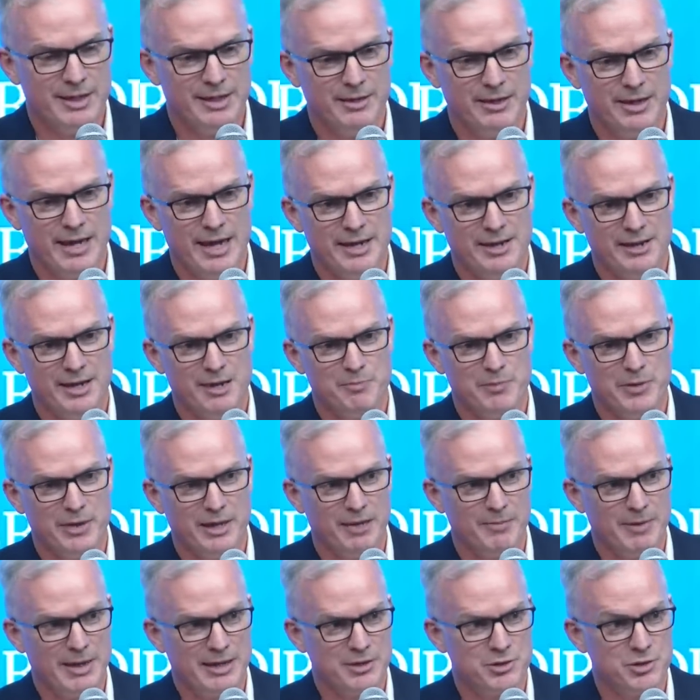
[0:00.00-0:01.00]
and it ended up
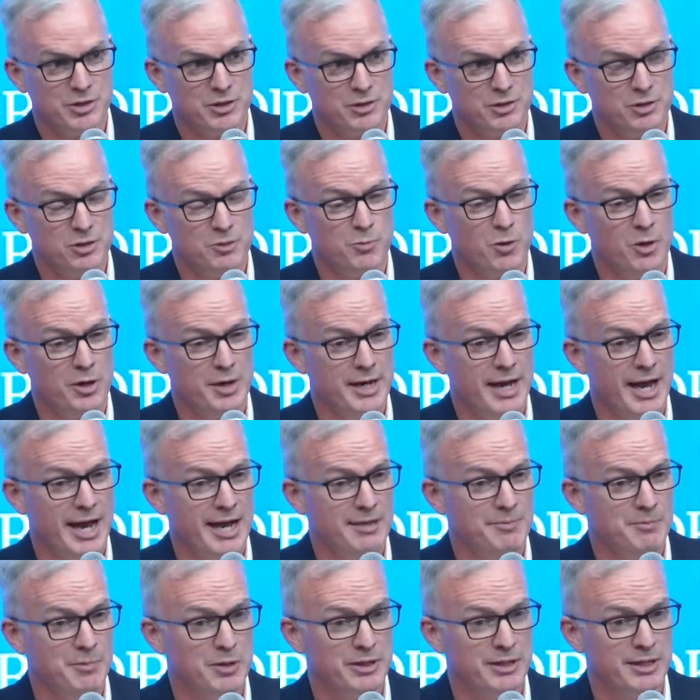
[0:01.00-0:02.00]
being about
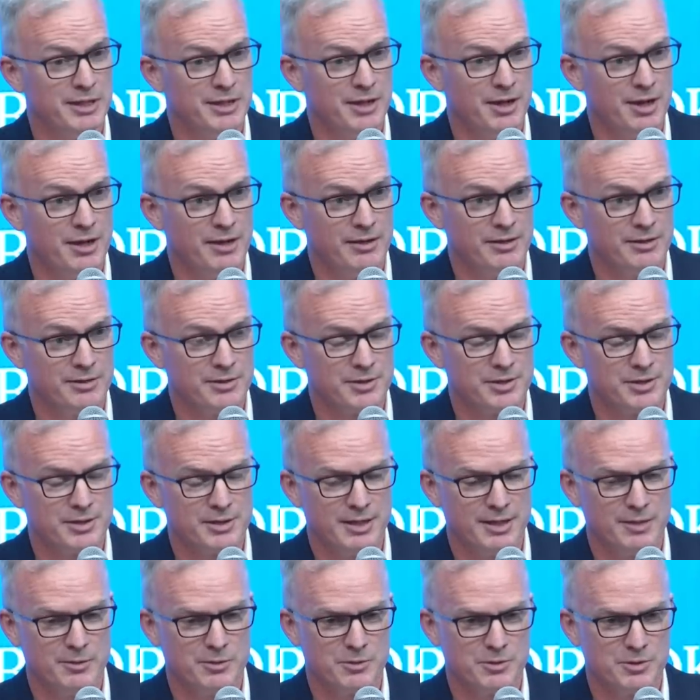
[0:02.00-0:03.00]
$2.9 billion,
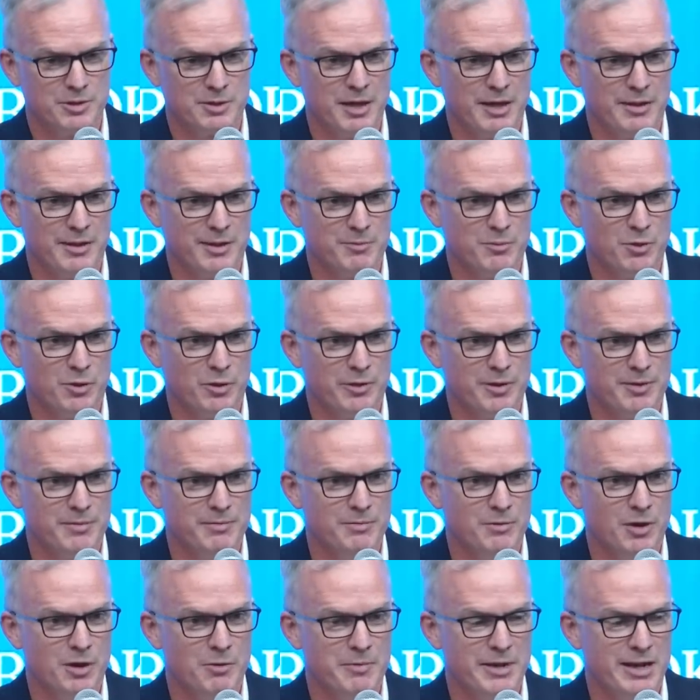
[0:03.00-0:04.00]
which was, I think, more
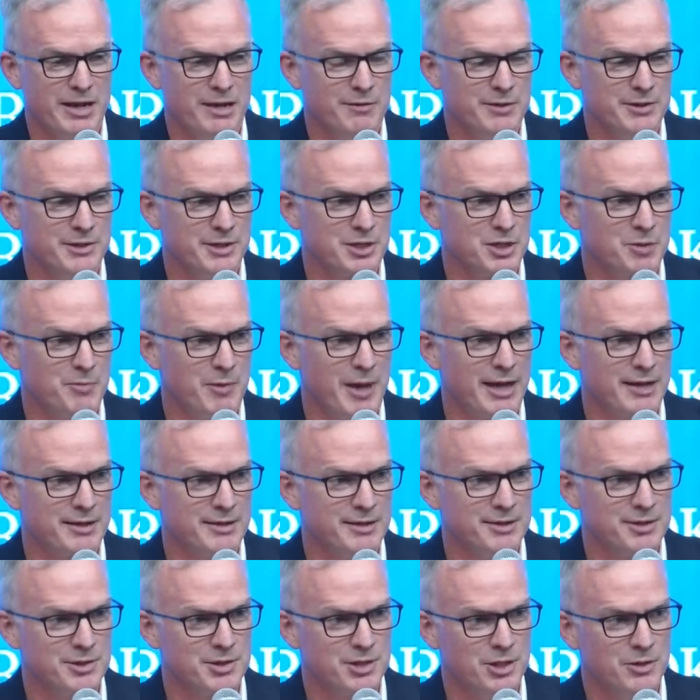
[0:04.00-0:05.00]
than what many of us
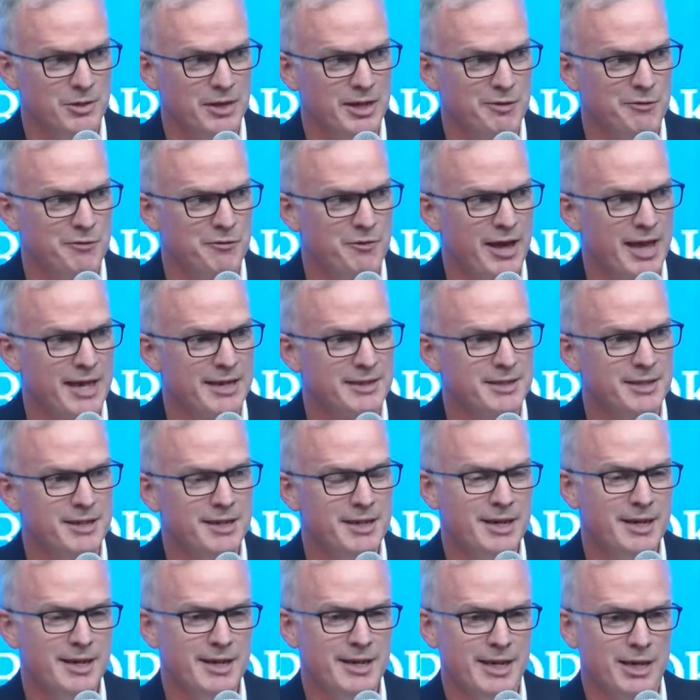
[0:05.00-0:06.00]
expected. So in effect,
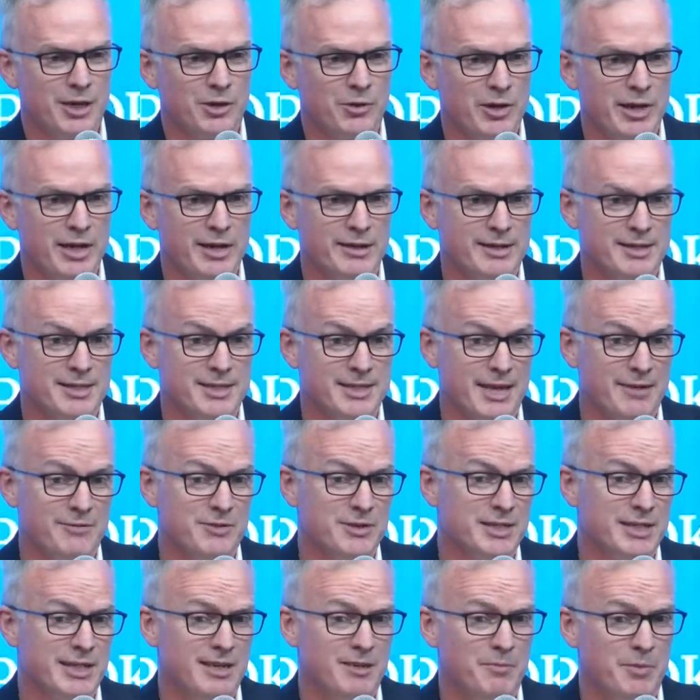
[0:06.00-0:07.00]
it created a
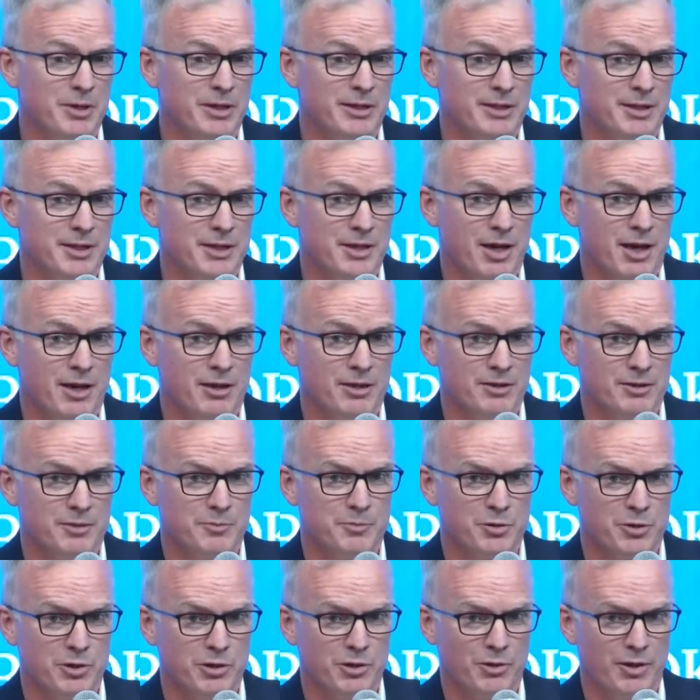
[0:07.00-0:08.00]
$17 billion
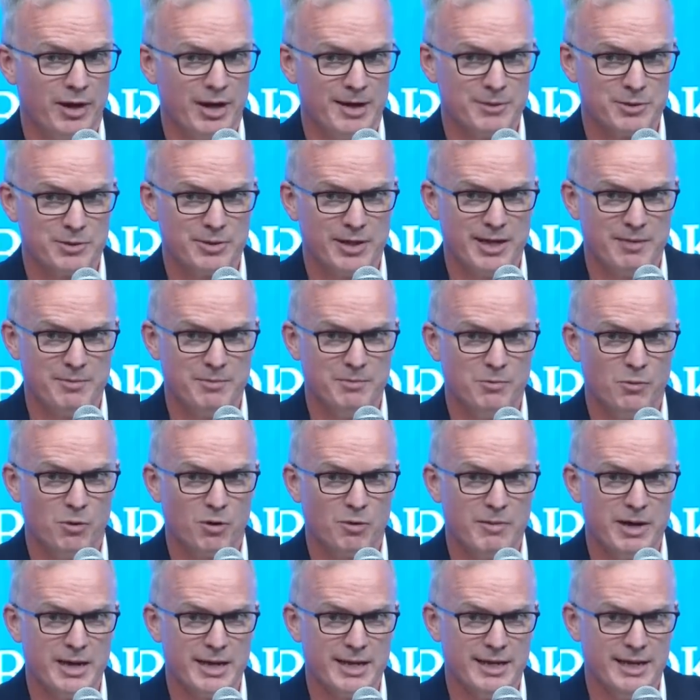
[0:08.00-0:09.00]
program. So it had
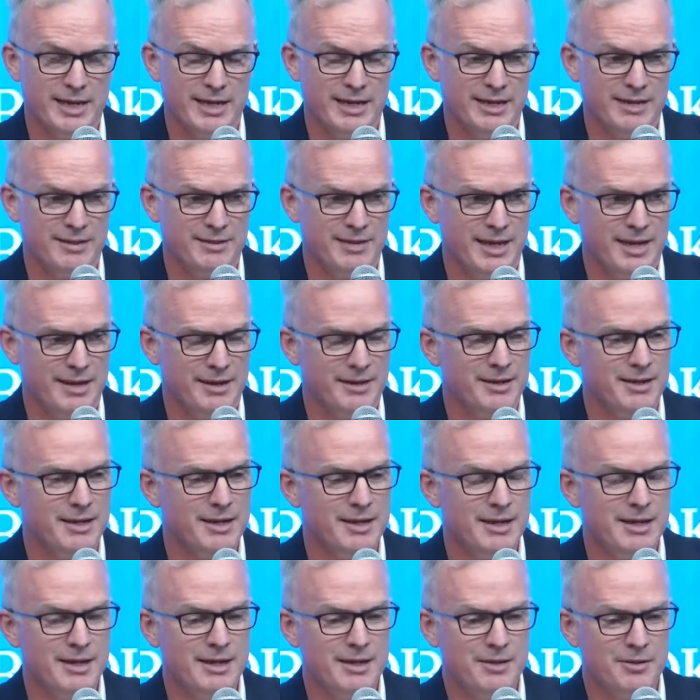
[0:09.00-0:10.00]
more money in it than
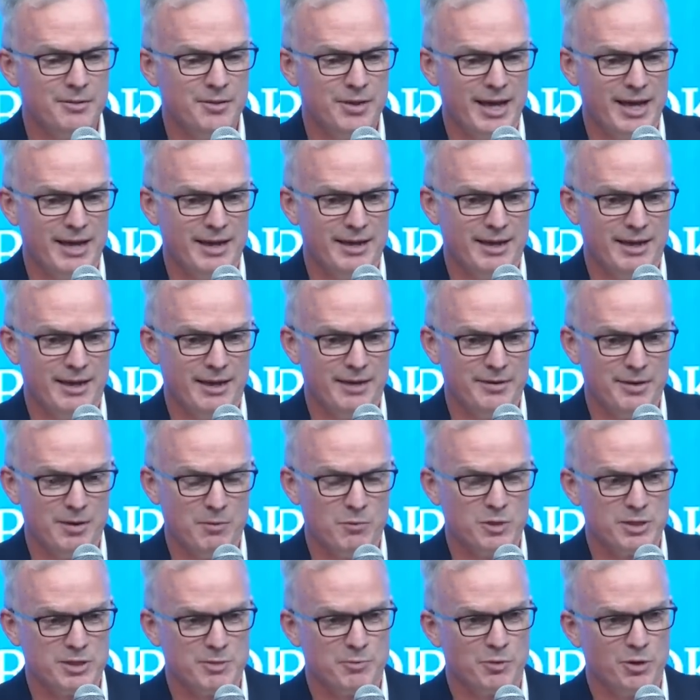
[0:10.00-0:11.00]

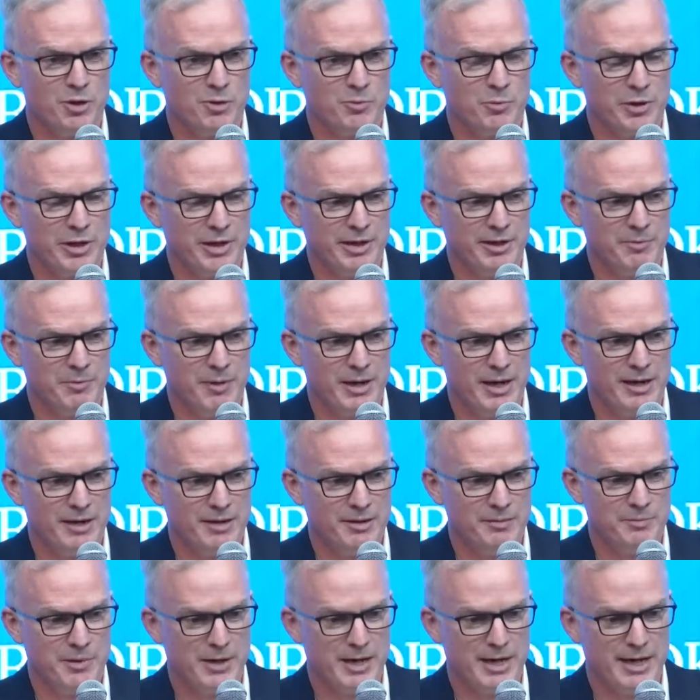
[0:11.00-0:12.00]
was appropriated
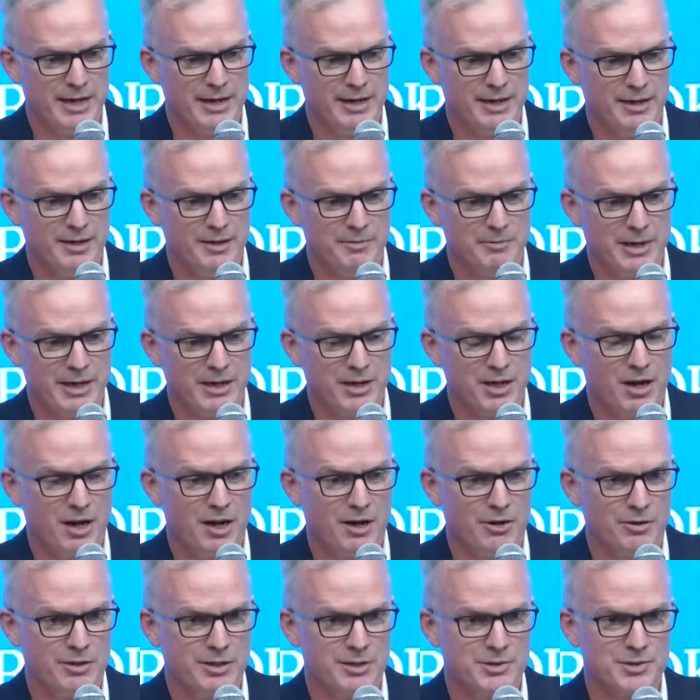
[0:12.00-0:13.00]
by
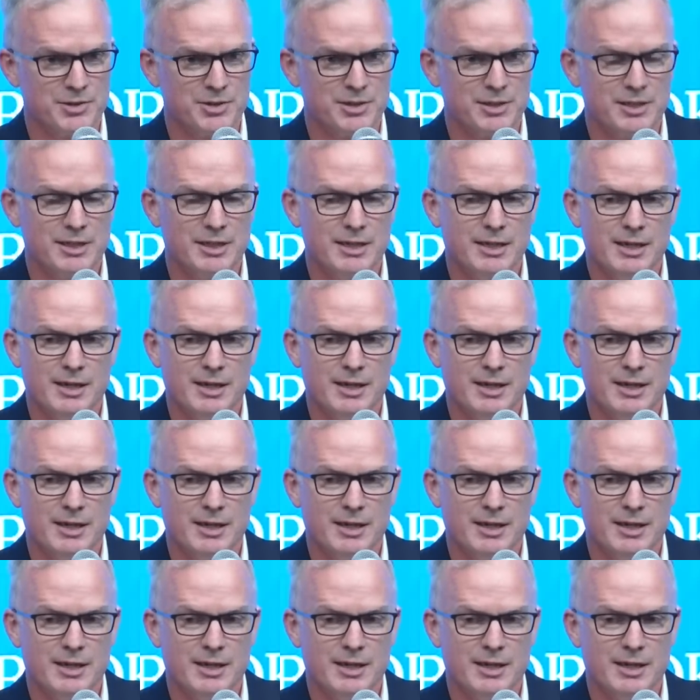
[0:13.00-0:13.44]
Congress.